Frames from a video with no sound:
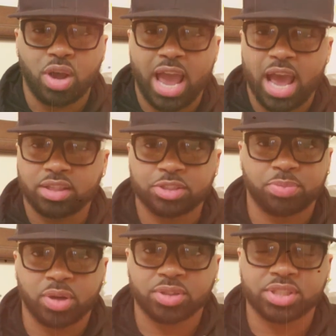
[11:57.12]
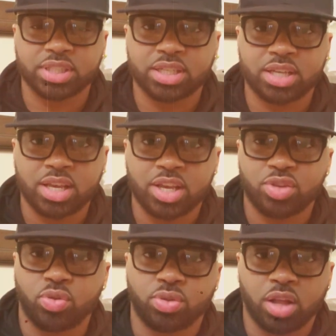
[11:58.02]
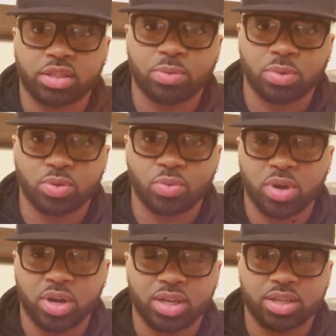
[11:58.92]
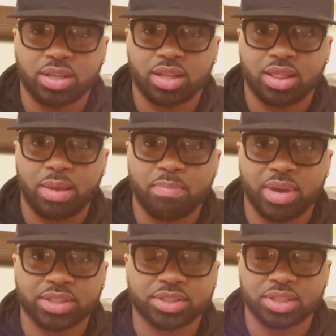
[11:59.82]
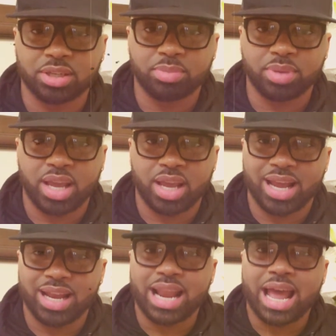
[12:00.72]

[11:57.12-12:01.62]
had this person, you thought they were the one, they messed up, and